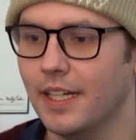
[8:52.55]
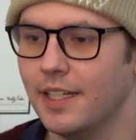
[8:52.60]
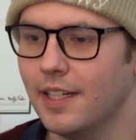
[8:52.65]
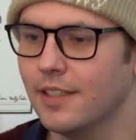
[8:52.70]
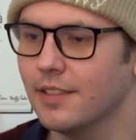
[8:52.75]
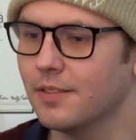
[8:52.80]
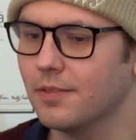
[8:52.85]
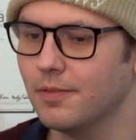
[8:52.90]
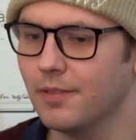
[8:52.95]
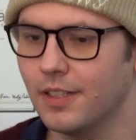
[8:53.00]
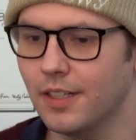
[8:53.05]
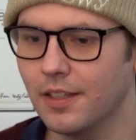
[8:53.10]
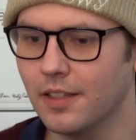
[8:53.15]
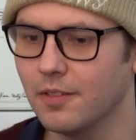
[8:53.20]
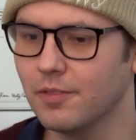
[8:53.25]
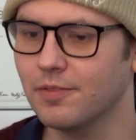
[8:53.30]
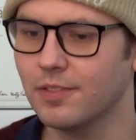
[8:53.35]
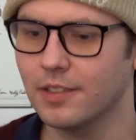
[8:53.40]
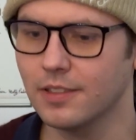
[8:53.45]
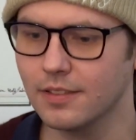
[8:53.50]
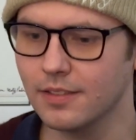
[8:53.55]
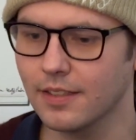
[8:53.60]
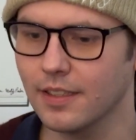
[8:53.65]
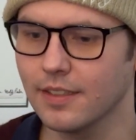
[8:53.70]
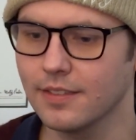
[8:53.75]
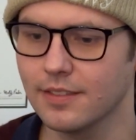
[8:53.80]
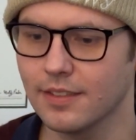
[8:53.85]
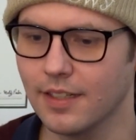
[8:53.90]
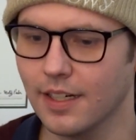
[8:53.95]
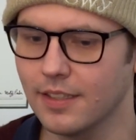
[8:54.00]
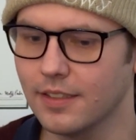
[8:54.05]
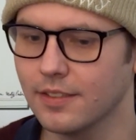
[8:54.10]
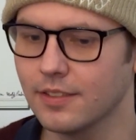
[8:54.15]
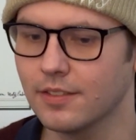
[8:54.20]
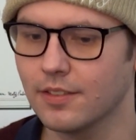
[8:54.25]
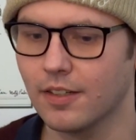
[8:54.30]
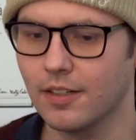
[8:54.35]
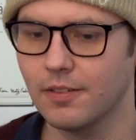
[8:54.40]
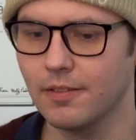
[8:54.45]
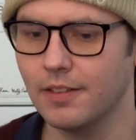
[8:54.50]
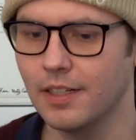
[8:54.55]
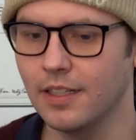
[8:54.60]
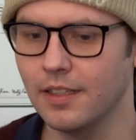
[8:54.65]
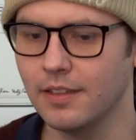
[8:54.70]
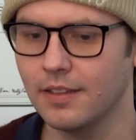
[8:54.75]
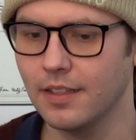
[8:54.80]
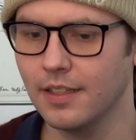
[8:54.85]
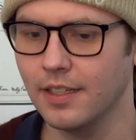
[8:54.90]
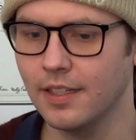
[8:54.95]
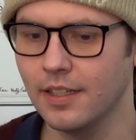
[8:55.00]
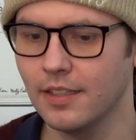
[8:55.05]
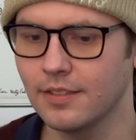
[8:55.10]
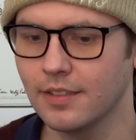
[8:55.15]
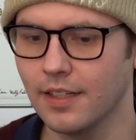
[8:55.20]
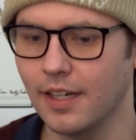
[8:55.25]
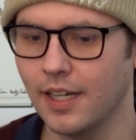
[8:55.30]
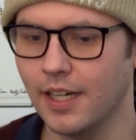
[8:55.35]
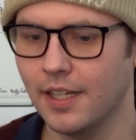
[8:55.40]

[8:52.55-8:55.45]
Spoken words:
guess one of the first things to kind of start with is